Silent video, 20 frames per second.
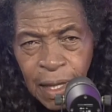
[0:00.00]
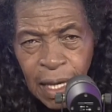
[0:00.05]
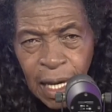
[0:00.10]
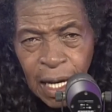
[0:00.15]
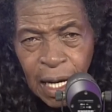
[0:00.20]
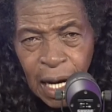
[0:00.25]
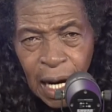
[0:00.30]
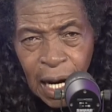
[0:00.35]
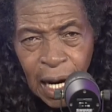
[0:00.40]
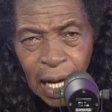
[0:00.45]

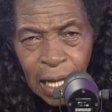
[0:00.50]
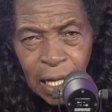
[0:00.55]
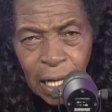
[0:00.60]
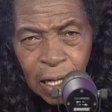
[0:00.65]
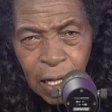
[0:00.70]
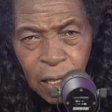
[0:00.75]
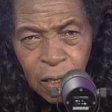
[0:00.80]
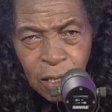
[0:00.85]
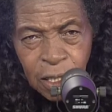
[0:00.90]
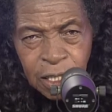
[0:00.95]

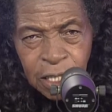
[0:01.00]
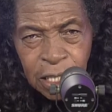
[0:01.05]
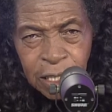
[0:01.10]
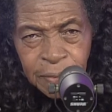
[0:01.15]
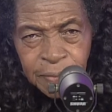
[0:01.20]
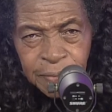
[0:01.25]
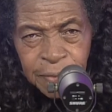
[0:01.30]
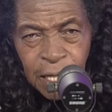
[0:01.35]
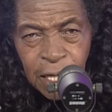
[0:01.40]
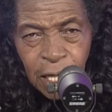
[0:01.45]
Hallelujah.
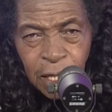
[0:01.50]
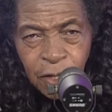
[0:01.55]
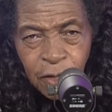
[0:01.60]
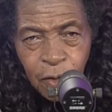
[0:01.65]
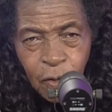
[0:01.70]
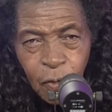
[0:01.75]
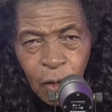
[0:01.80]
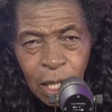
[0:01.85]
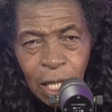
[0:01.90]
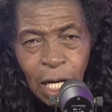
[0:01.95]
So,
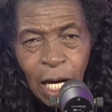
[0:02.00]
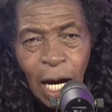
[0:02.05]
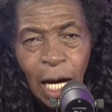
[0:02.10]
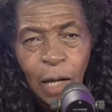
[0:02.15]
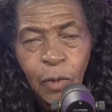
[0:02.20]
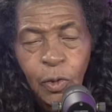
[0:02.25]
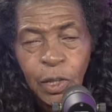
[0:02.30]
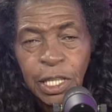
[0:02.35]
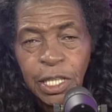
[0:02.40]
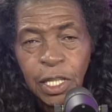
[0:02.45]
Well, God
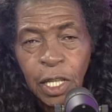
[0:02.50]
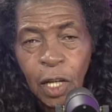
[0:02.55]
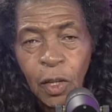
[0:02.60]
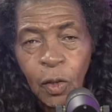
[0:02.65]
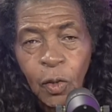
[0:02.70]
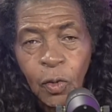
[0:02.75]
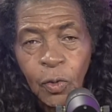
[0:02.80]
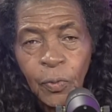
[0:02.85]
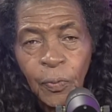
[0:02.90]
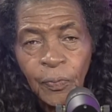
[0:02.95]
we
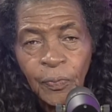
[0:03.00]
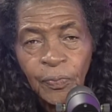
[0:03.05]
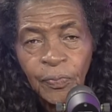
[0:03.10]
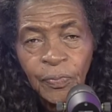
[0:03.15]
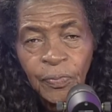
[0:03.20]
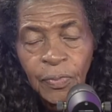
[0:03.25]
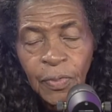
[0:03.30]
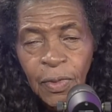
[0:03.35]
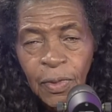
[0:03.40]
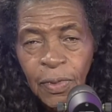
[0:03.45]
know
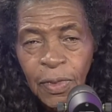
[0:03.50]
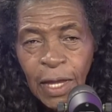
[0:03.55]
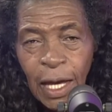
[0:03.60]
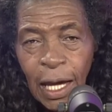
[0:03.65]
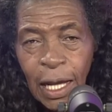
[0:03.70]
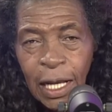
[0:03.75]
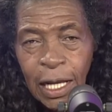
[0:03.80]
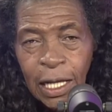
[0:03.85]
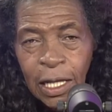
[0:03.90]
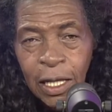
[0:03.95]

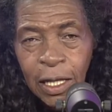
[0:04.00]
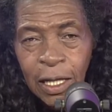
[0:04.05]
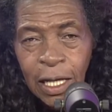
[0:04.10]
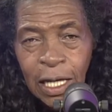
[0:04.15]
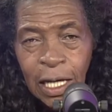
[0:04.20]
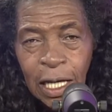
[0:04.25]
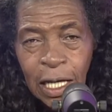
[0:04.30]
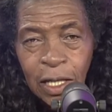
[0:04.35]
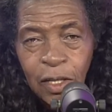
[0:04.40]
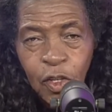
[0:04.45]
that in the
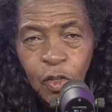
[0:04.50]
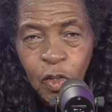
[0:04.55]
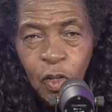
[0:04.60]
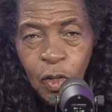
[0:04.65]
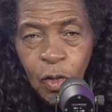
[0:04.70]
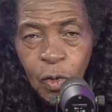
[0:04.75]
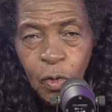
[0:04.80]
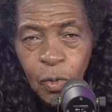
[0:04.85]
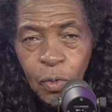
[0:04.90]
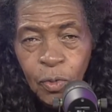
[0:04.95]
end you're
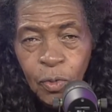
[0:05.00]
going to